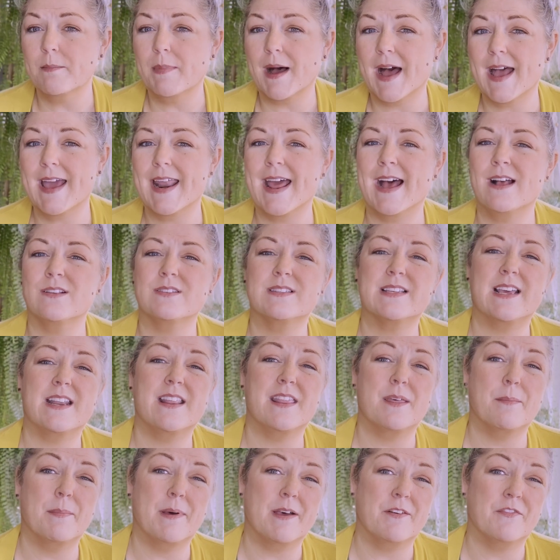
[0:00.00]
bite outside
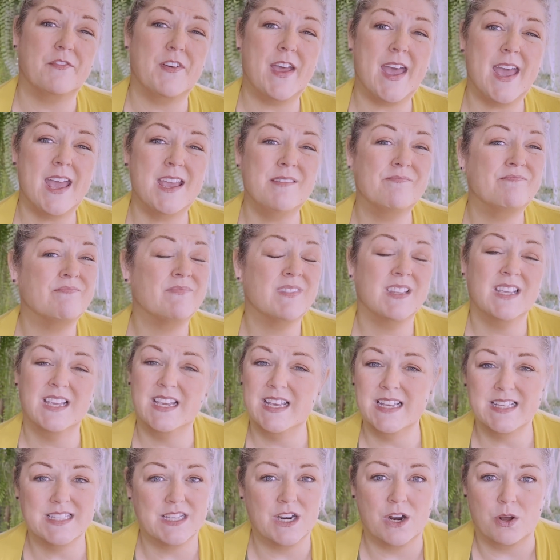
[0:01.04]
of the buffet
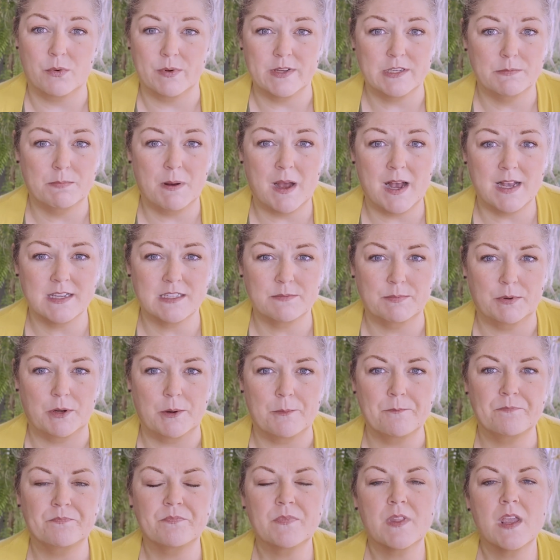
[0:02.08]
isn't always
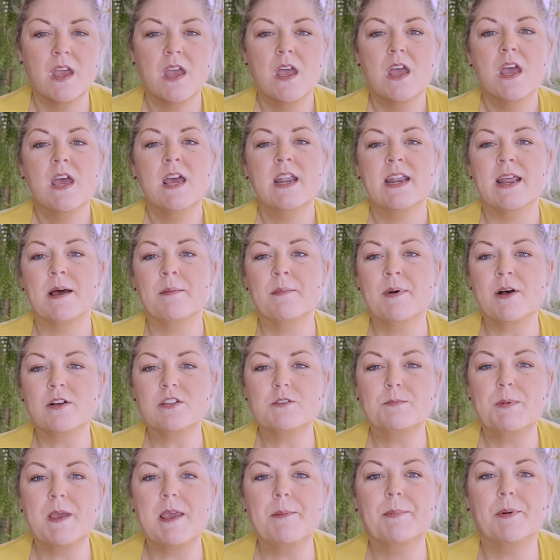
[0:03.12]
possible. Now,
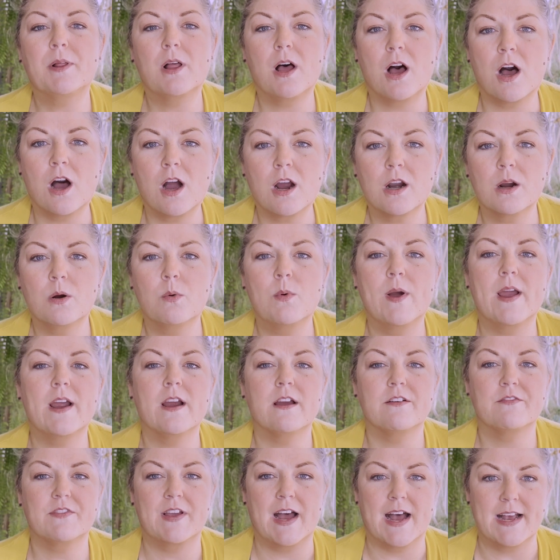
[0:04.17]
most people are
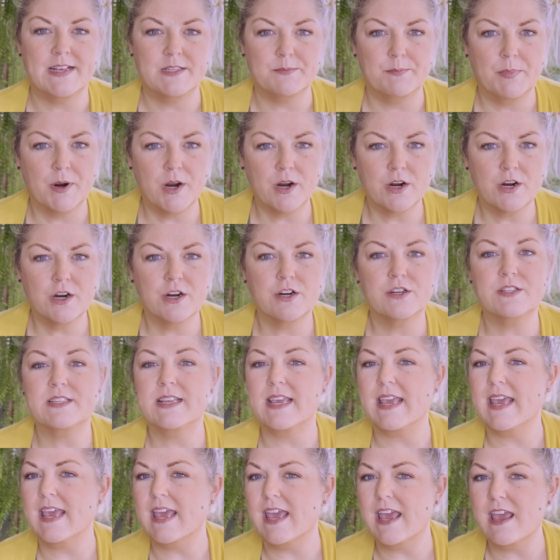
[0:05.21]
aware of Guy's Burgers,
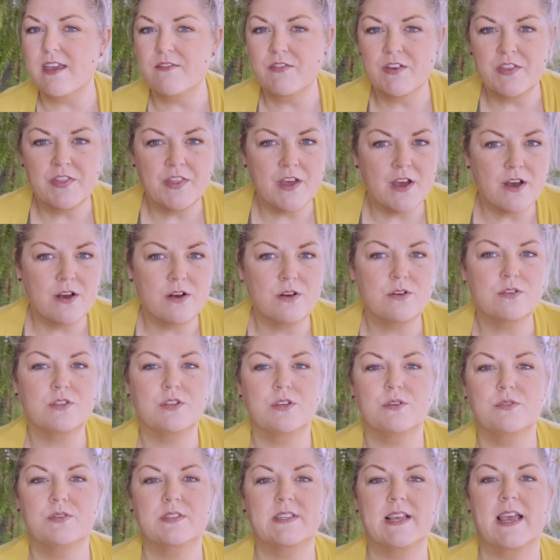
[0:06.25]
even
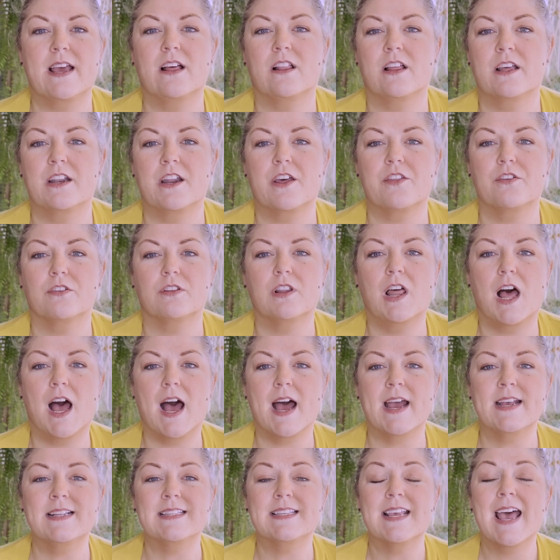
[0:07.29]
those who sail on other
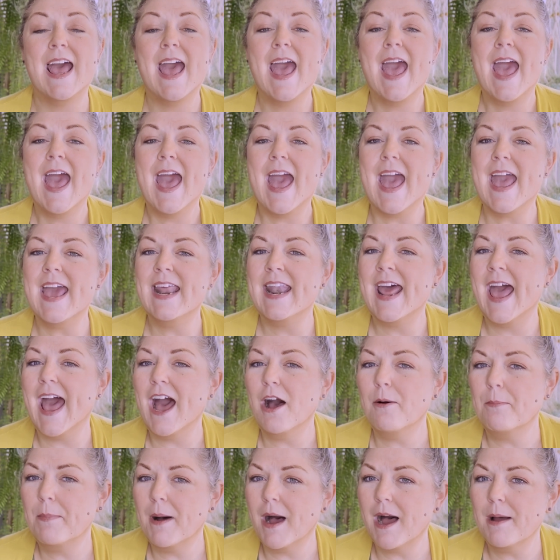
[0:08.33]
lines, and
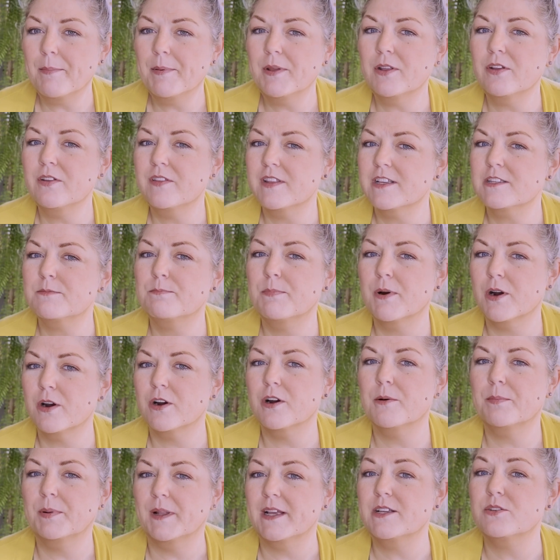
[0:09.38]
how popular this
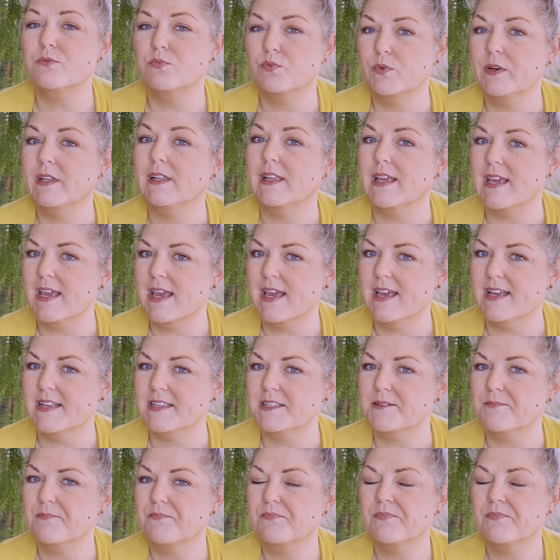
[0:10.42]
burger place really is.